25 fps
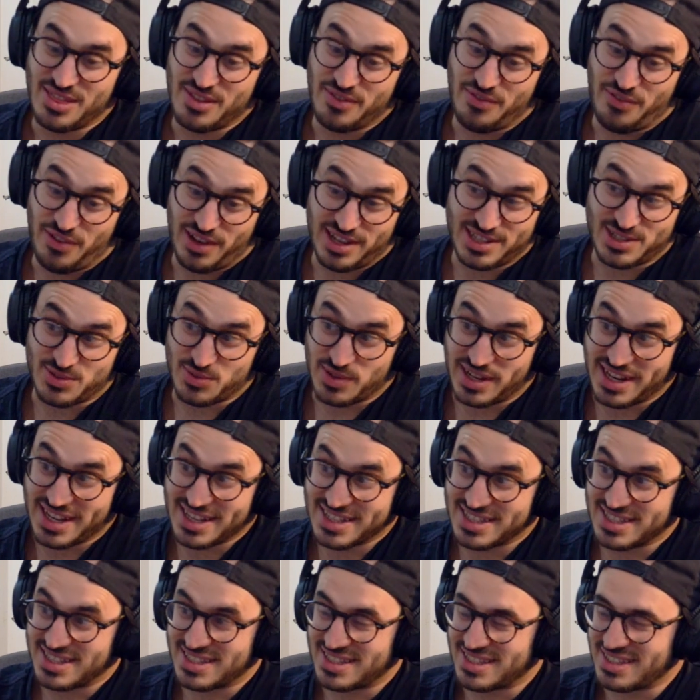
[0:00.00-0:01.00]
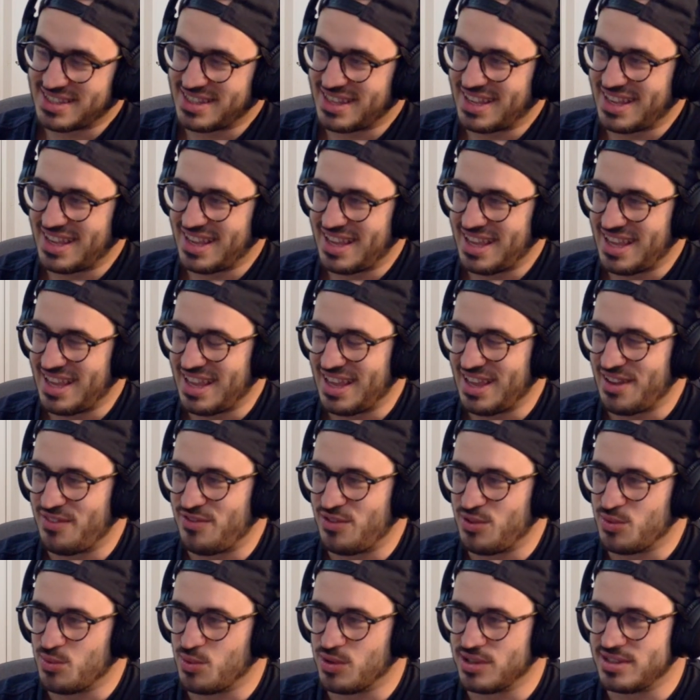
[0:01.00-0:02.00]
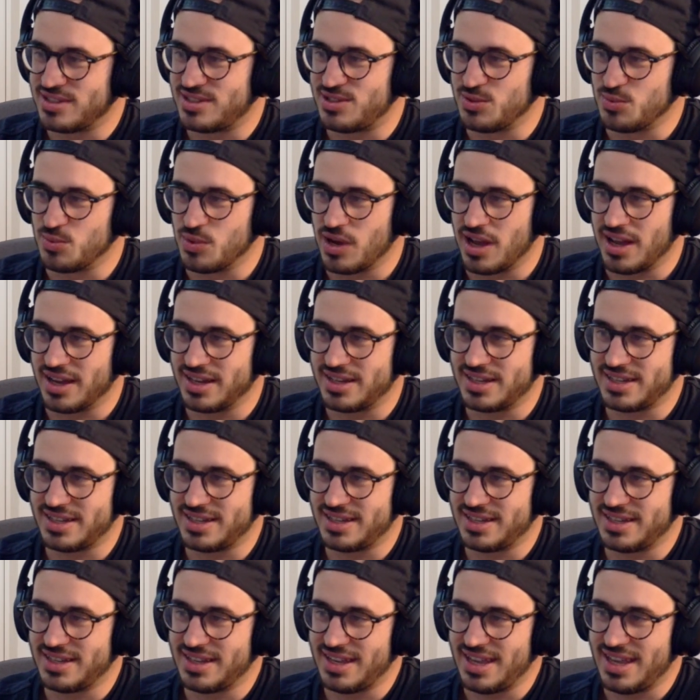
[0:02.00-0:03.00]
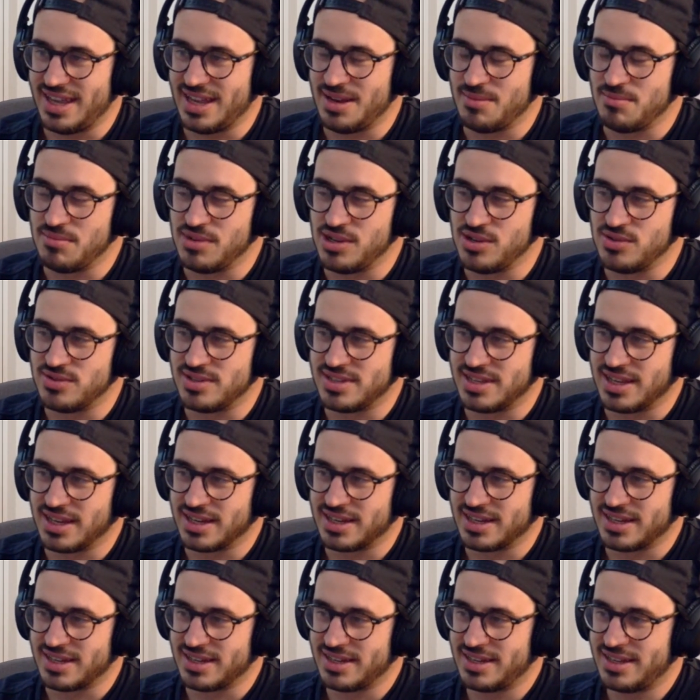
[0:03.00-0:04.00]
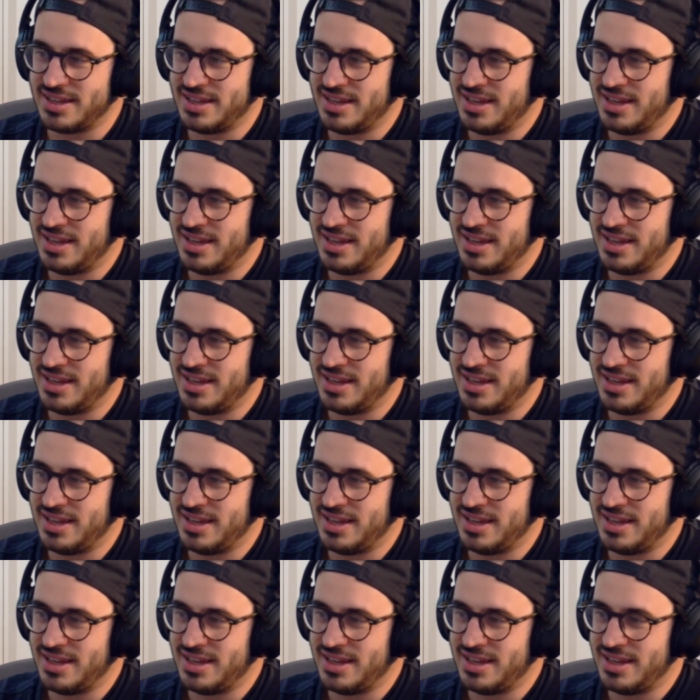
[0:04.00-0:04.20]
The first one is if you want to work in music,